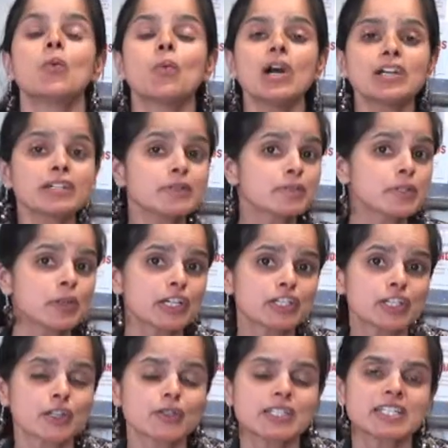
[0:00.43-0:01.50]
Welcome to our
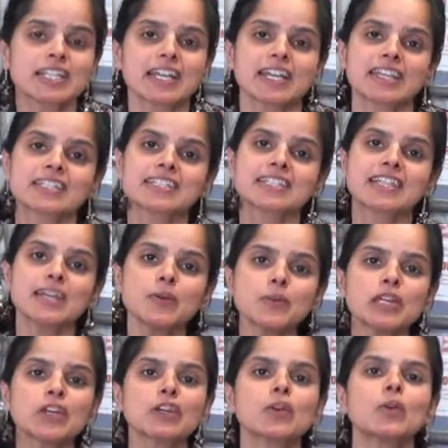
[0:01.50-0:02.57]
show today, and today
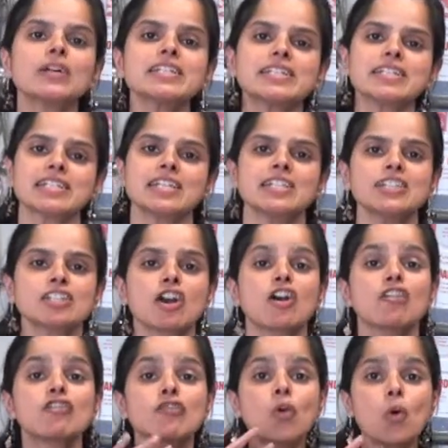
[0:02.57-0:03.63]
we are going to teach
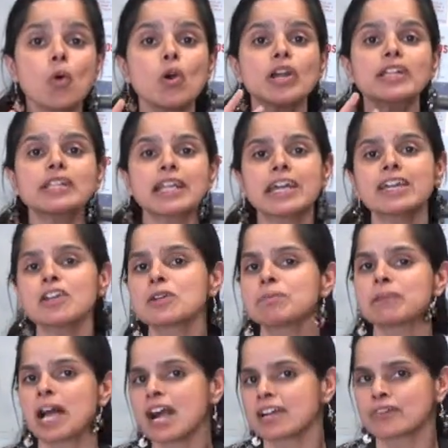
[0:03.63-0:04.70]
a 4-layer
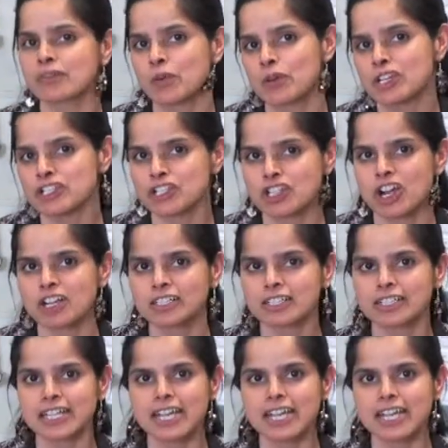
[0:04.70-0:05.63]
Black Forest chocolate